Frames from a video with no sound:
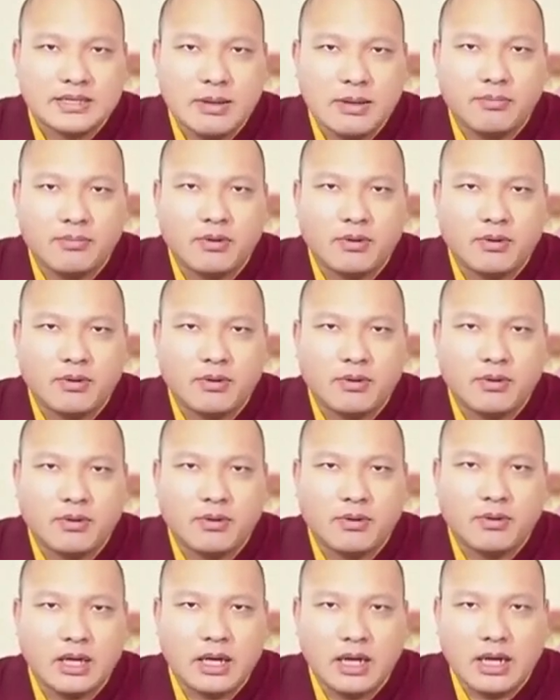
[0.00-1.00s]
because of the
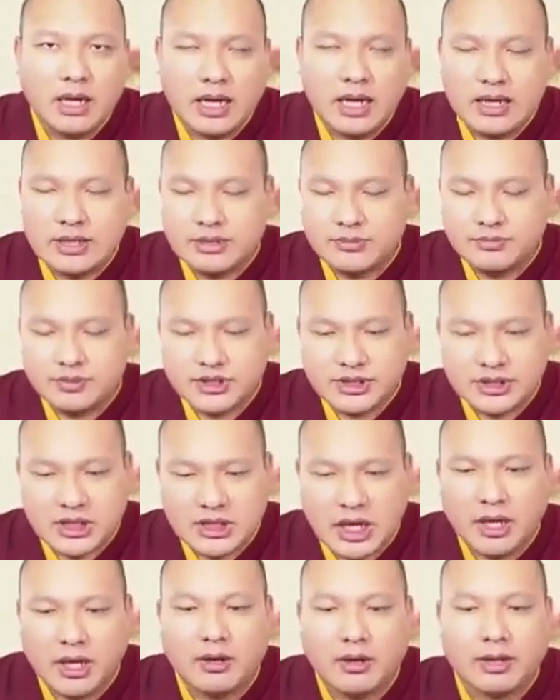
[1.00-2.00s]
geography,
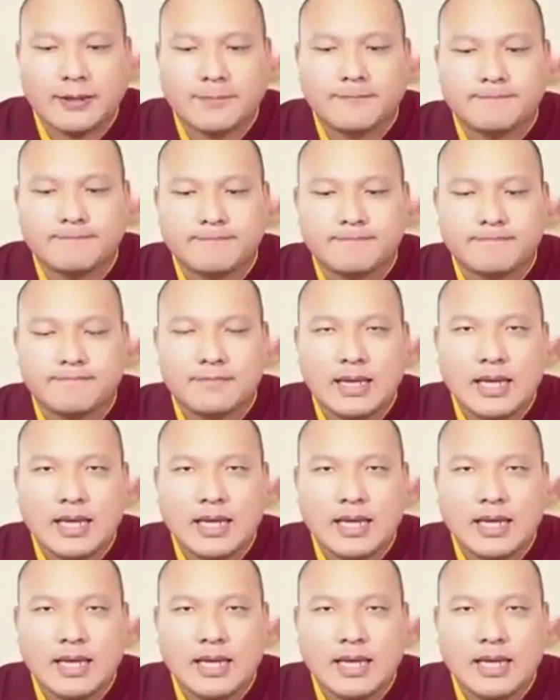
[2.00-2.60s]
it